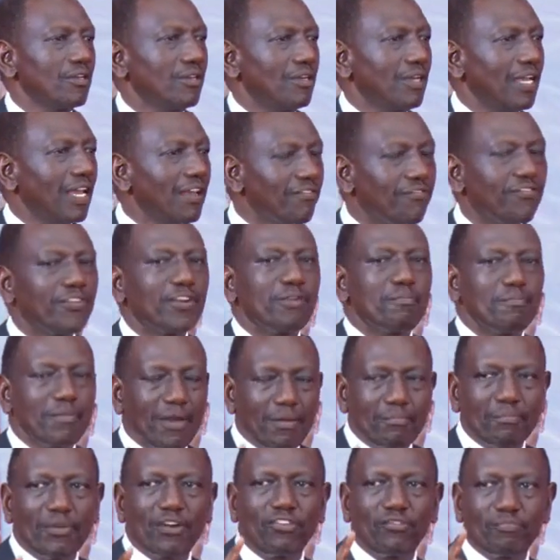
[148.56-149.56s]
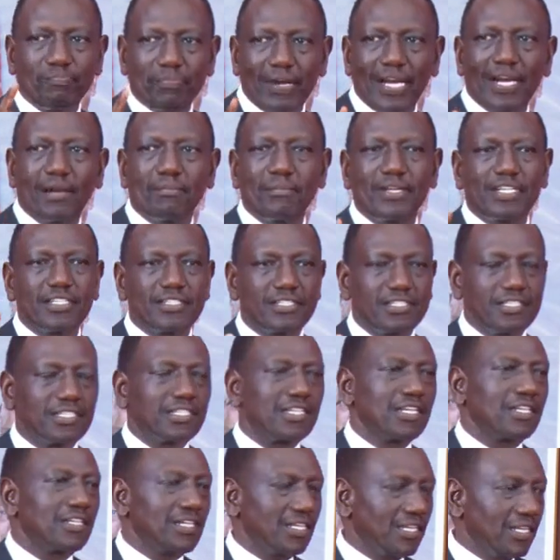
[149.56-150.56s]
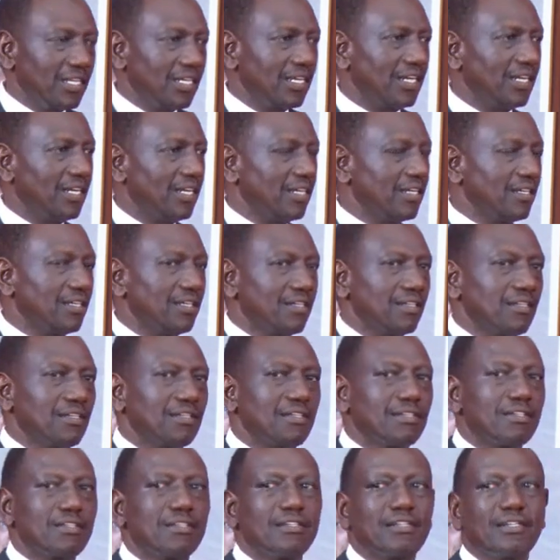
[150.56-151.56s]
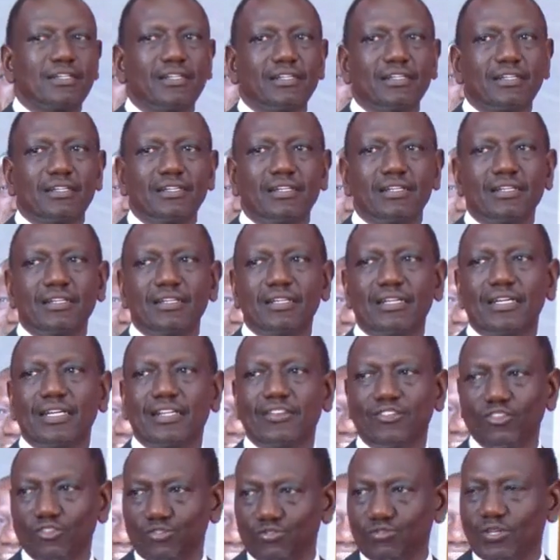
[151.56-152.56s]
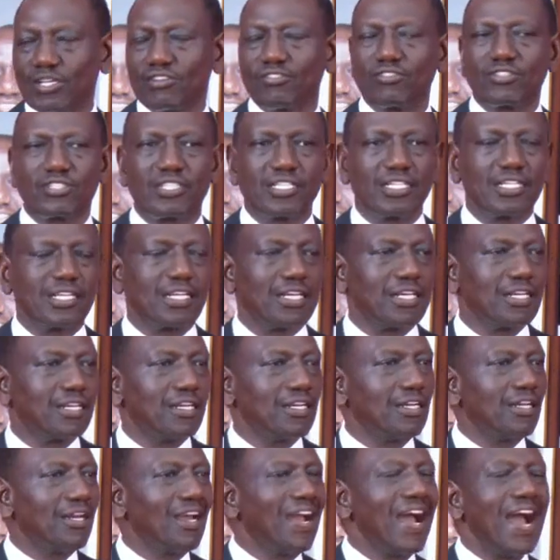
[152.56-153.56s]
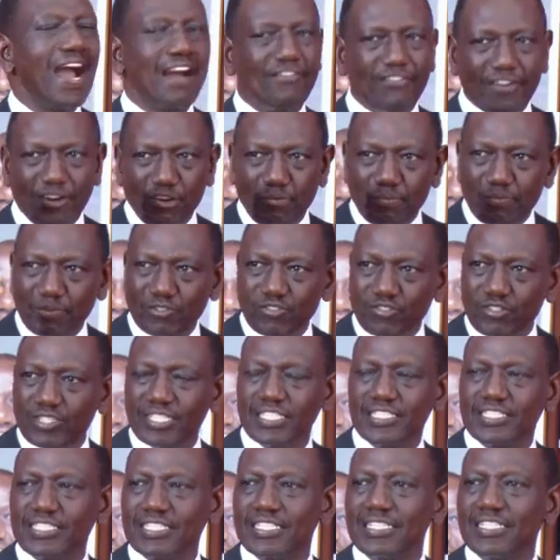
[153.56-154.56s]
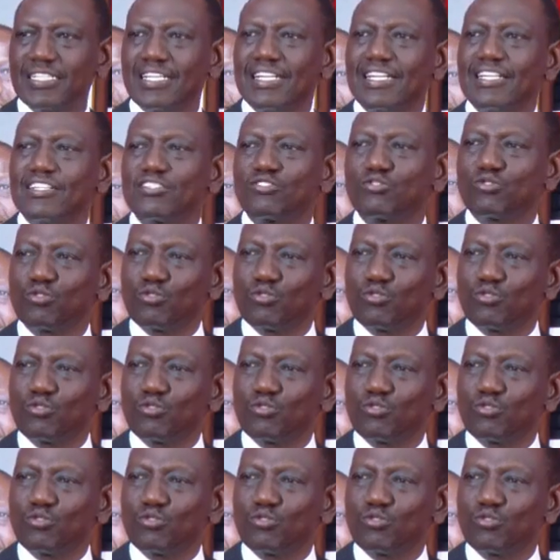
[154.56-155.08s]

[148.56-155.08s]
Every member of parliament seated here, and those who are not here, have an opportunity to